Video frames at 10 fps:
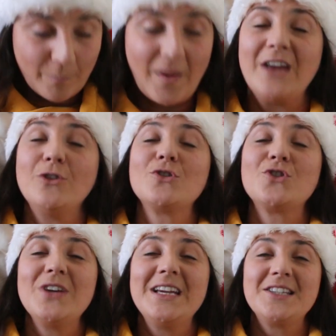I'd
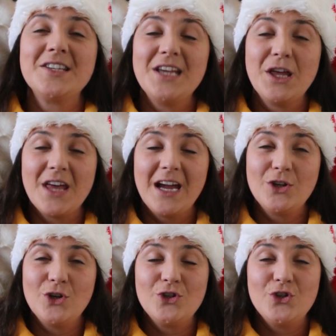also like to say
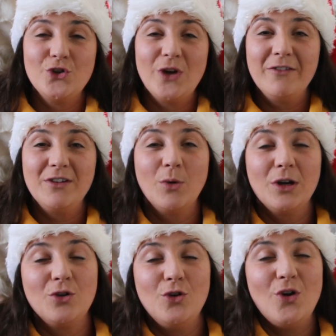thank you to
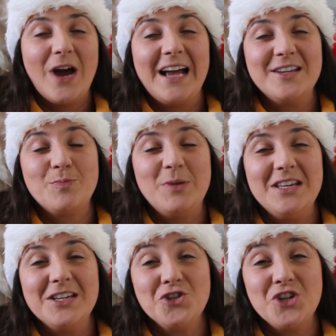everyone who has
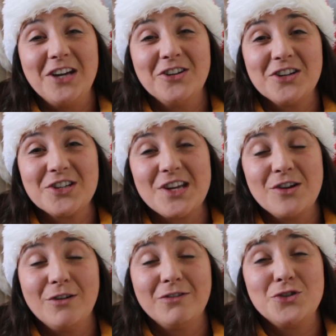been generous
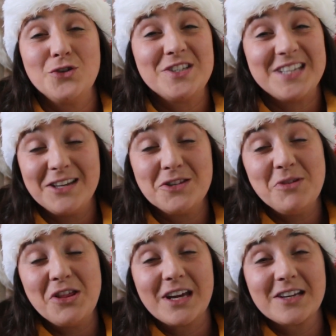enough to send
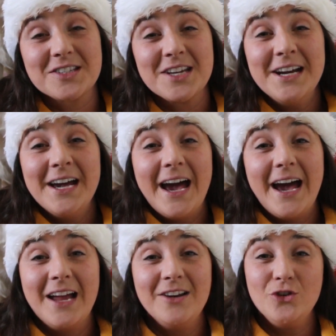me things,
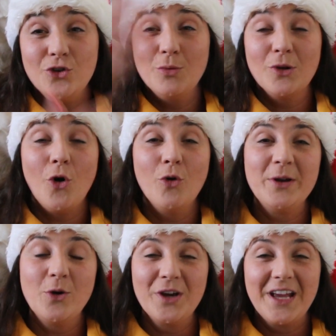and you will all
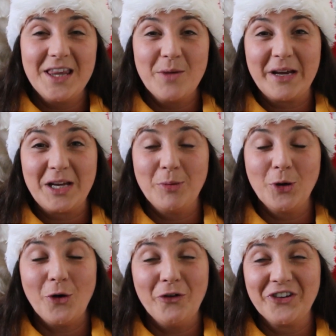be going in the big
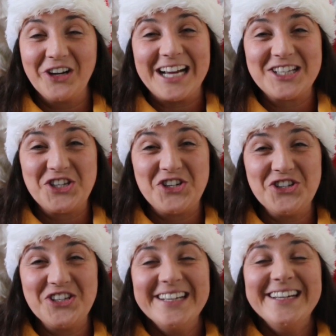book of
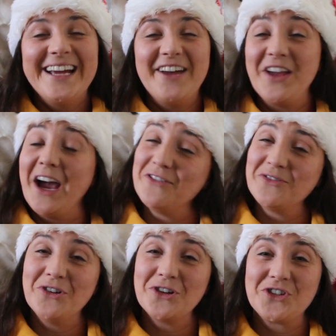gratitude. If you
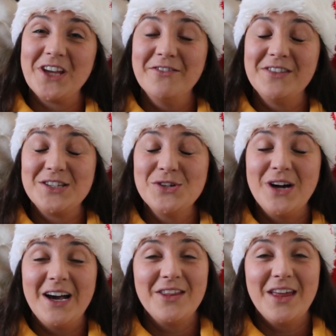haven't watched that video,
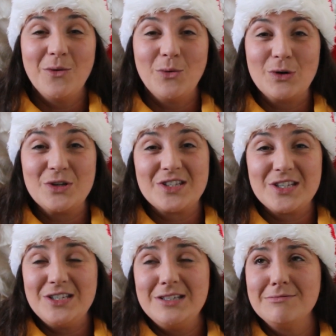that was
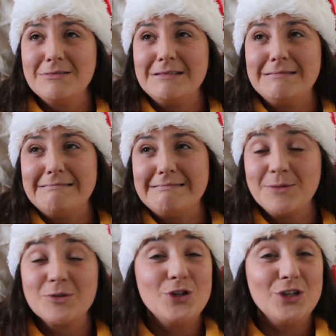
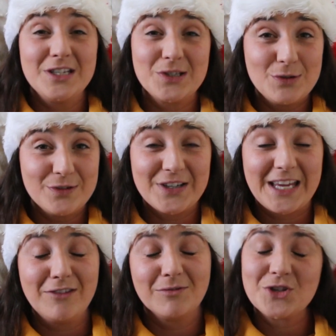2 days ago for
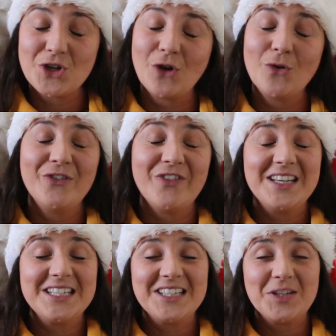Cavemas. You can go and
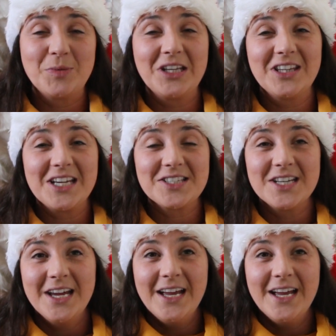find it in the playlist.